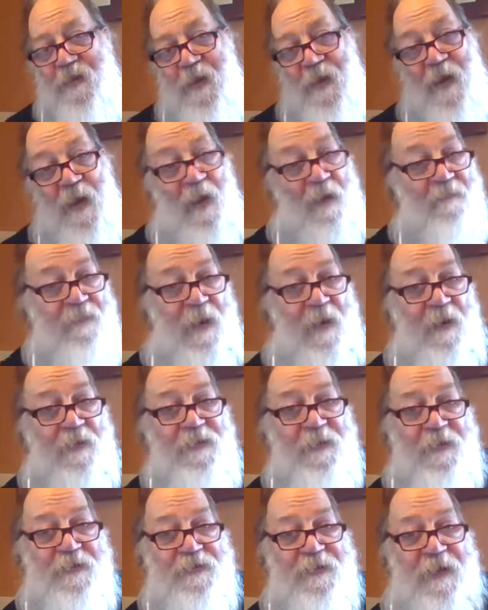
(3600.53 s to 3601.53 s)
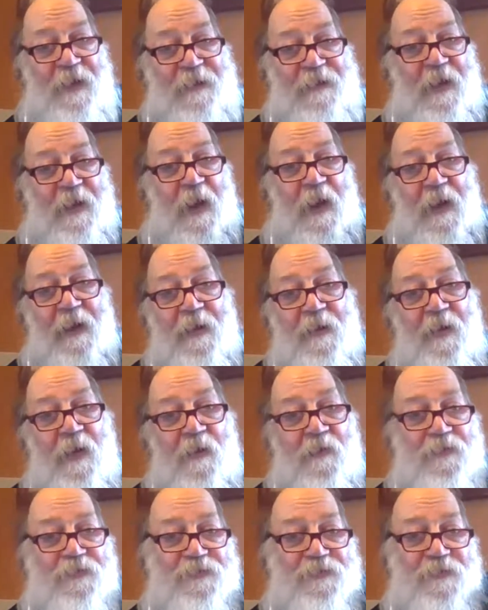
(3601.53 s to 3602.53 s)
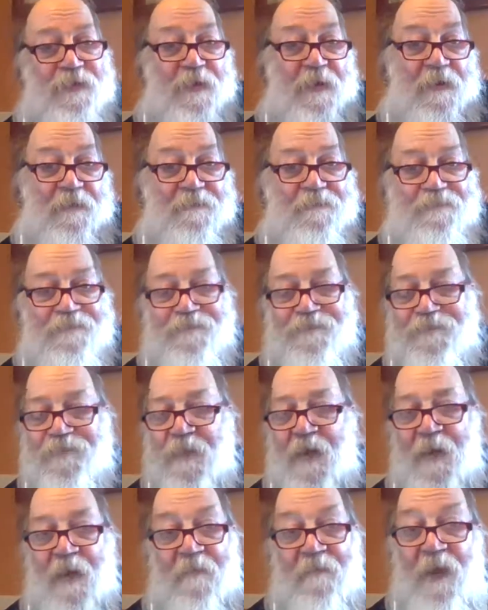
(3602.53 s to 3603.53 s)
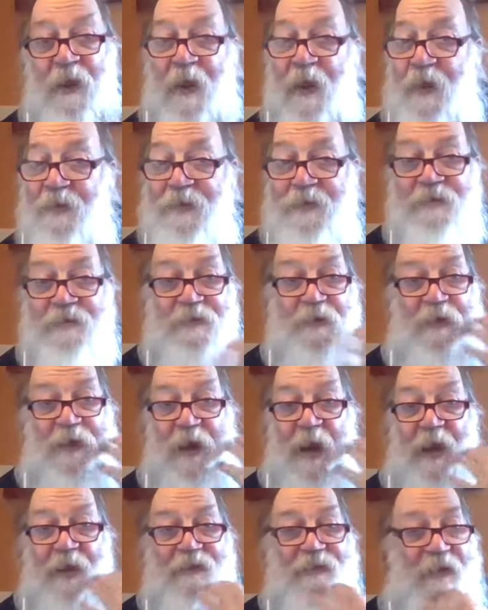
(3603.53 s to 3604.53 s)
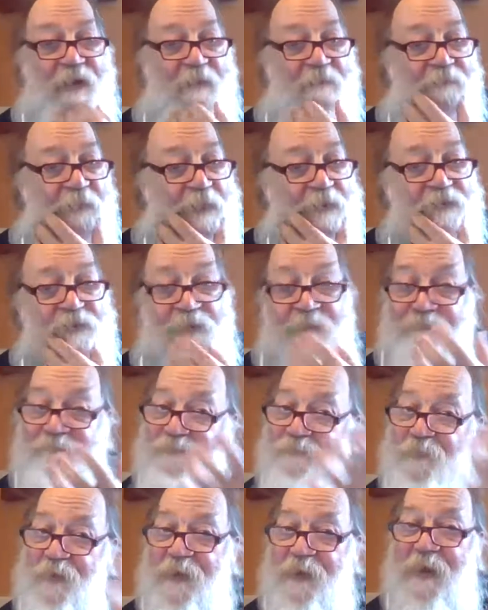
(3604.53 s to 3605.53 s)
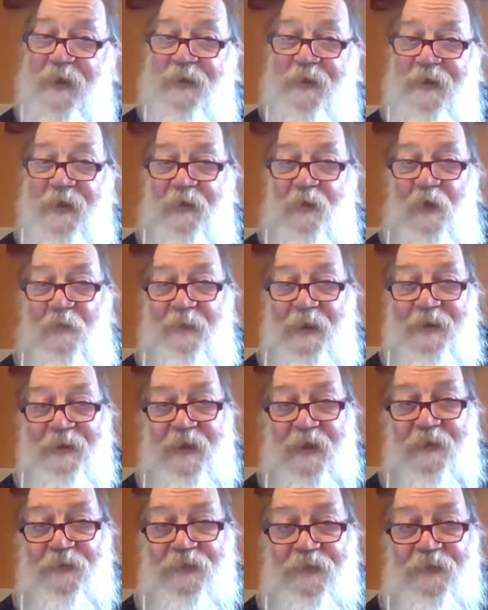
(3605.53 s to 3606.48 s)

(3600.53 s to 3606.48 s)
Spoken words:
I'm the healthiest dead guy he knows. I got this nasty infection where they had to take all my teeth.